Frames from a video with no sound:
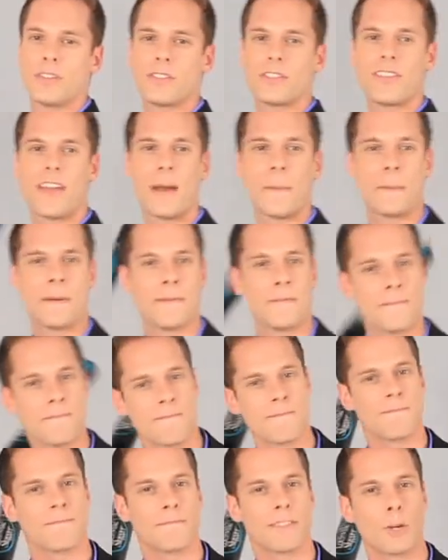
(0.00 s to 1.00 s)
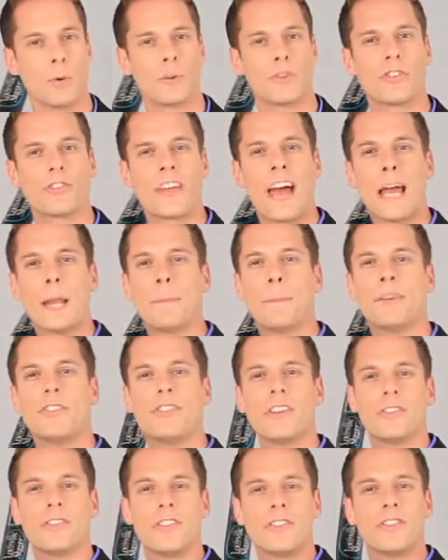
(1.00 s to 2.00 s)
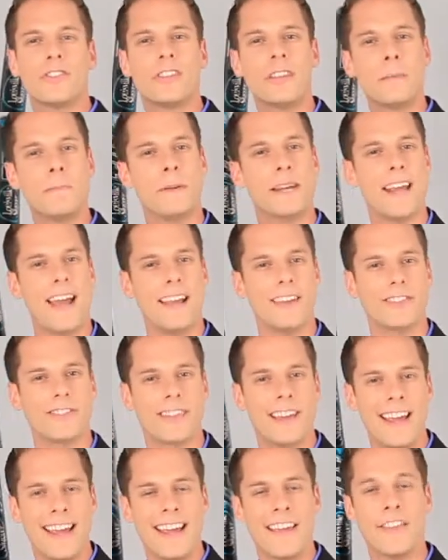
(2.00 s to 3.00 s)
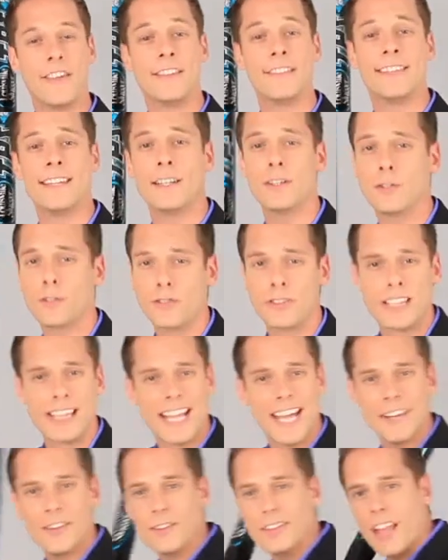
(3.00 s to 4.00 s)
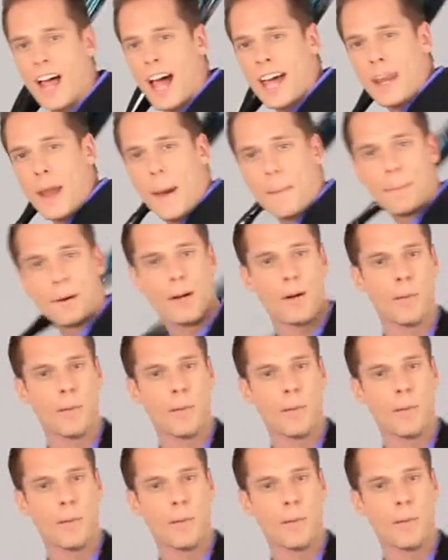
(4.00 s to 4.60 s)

step, which is how to position CPS in the dealer's lender lineup.